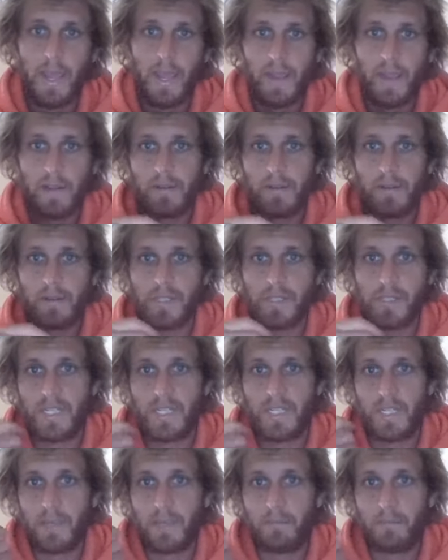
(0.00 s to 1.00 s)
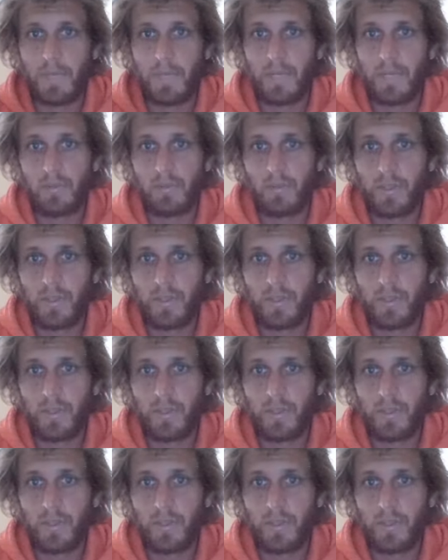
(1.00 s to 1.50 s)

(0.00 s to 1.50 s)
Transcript: and see mineral